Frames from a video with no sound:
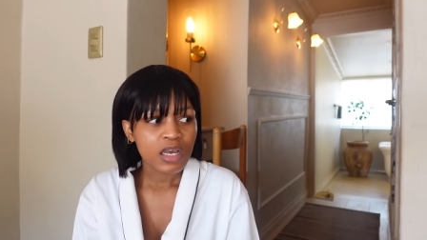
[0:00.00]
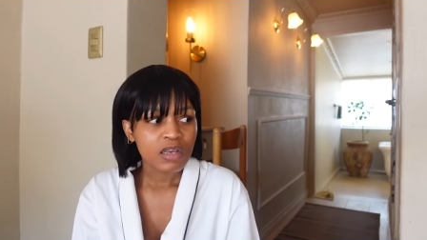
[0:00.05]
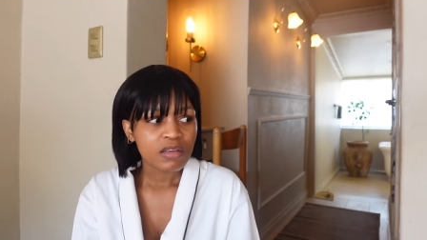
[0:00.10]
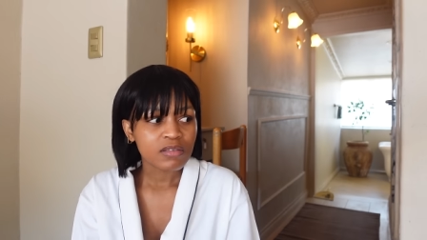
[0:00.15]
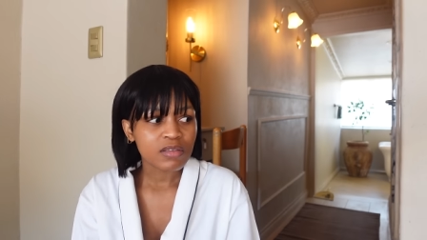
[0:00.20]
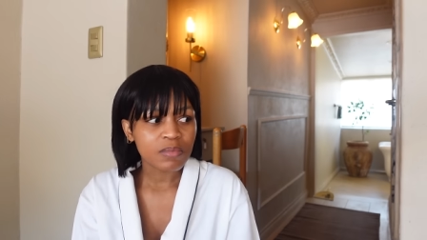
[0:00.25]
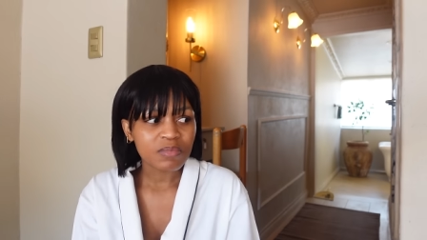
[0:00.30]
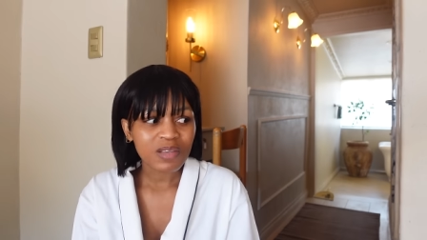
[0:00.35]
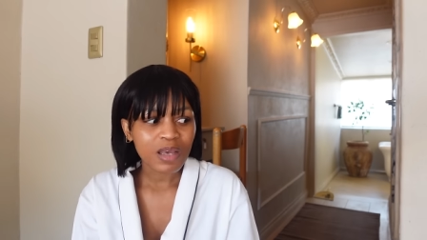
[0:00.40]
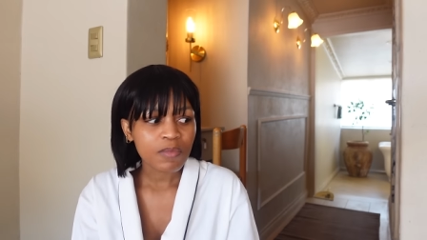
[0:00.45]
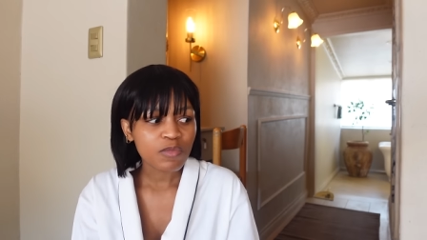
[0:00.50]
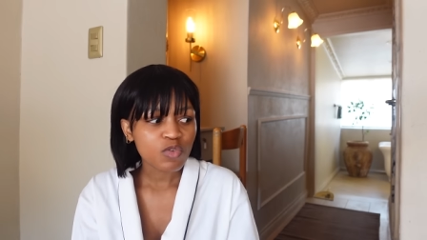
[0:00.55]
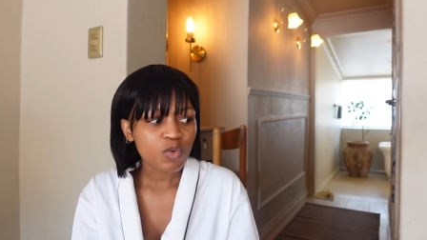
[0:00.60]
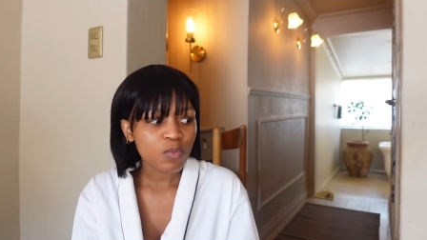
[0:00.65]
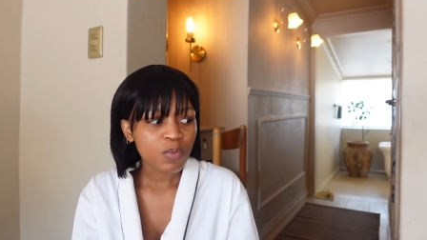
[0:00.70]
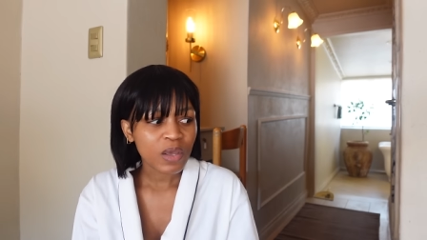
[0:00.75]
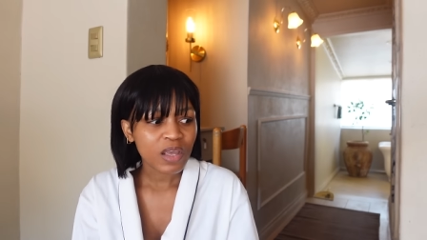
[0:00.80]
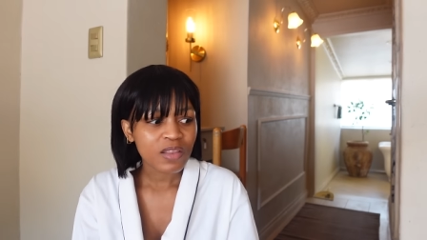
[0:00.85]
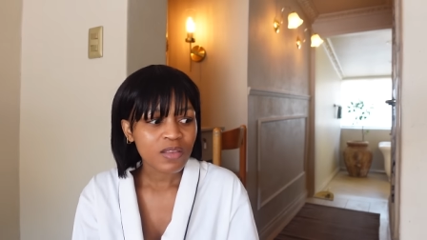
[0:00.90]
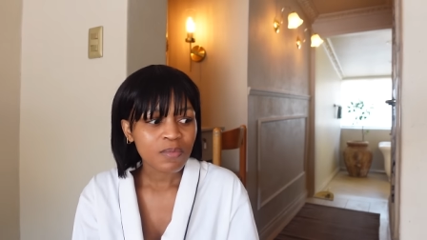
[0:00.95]
sometimes
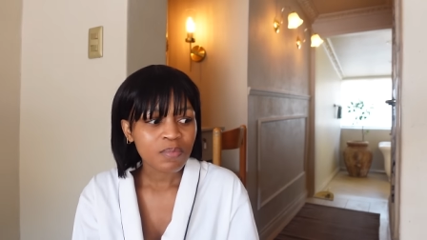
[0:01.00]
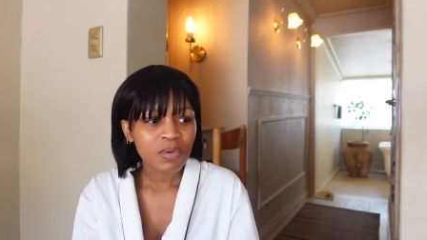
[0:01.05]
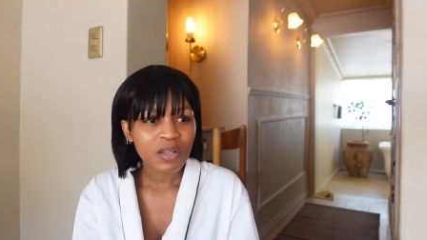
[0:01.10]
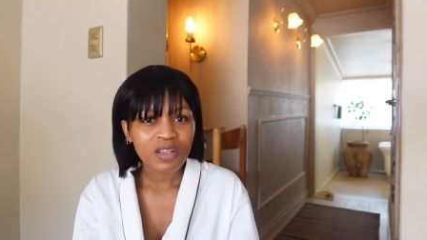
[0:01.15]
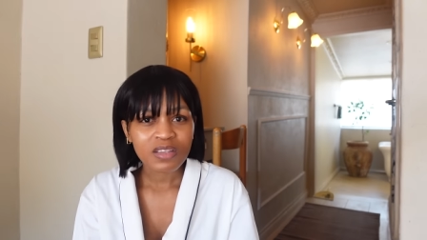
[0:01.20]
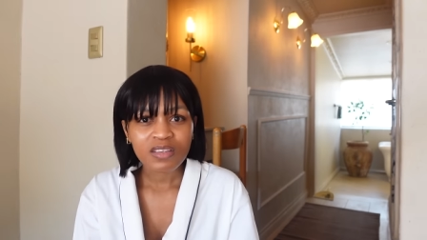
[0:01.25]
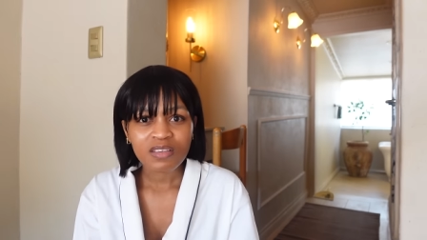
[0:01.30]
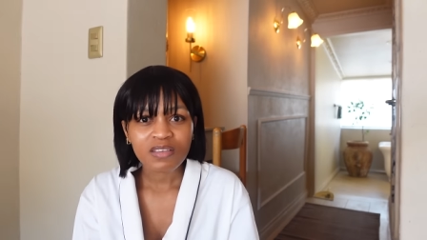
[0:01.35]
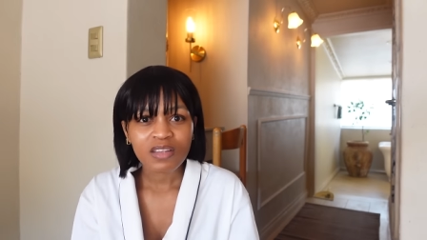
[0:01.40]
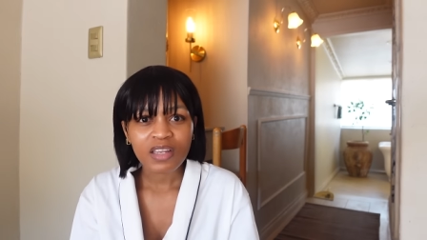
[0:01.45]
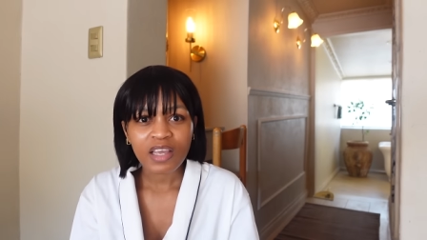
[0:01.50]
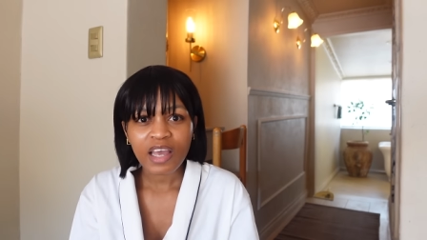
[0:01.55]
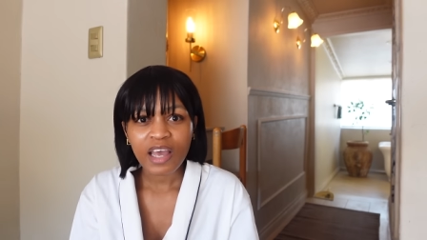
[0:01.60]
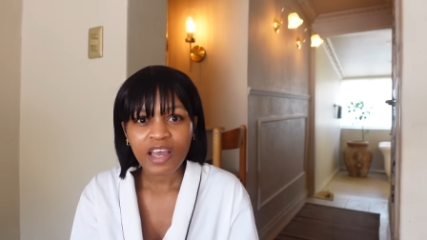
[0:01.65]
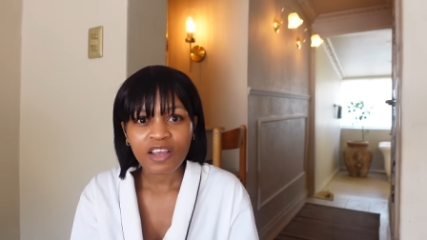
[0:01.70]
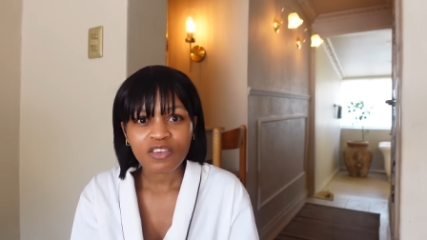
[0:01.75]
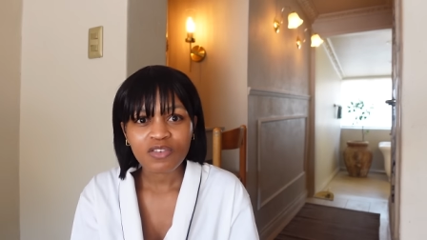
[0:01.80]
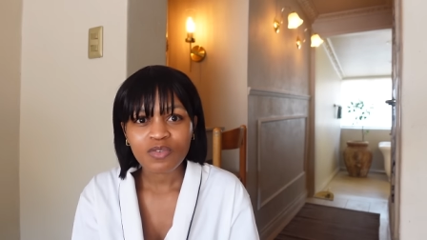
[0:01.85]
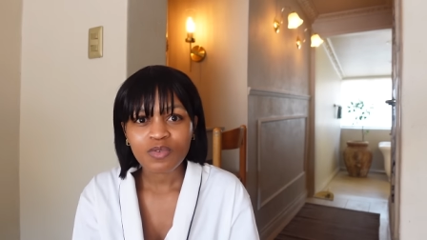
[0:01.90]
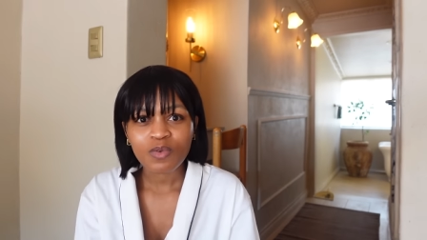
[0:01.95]
you pay the builders in
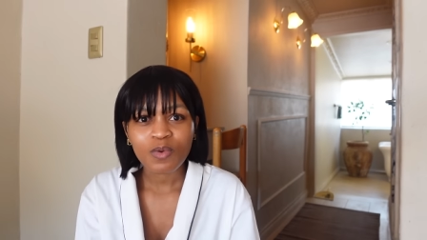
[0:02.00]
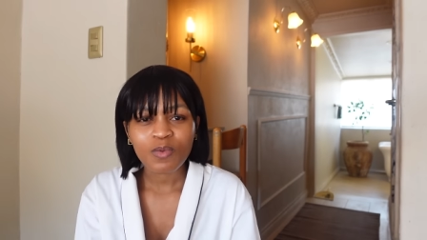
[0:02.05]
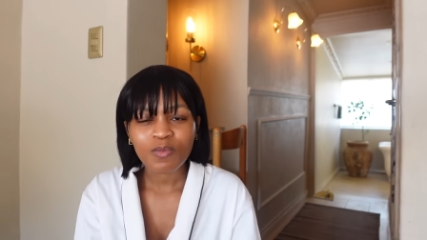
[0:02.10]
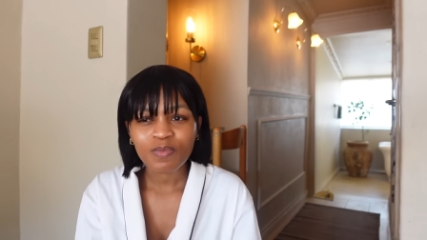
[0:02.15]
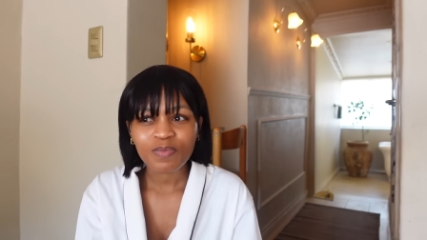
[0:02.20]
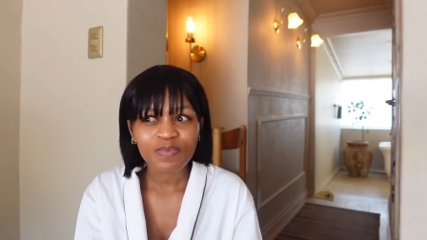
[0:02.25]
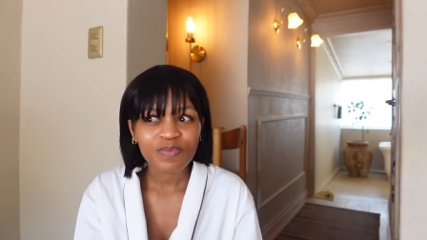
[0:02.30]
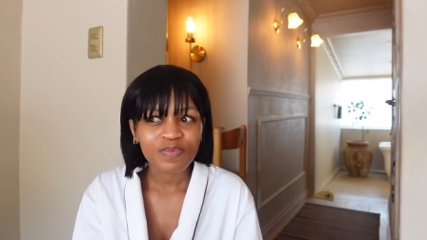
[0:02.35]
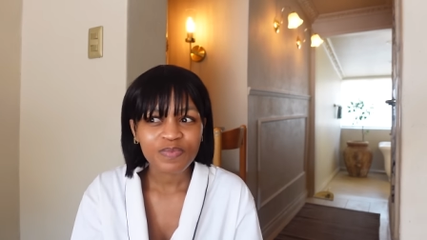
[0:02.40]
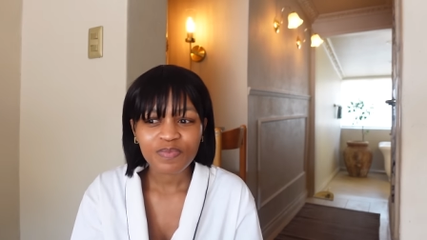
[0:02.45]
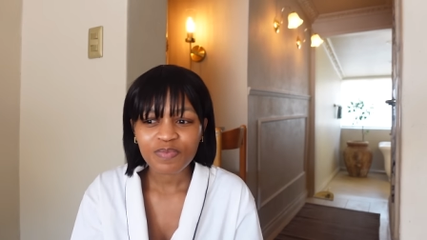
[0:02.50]
cash so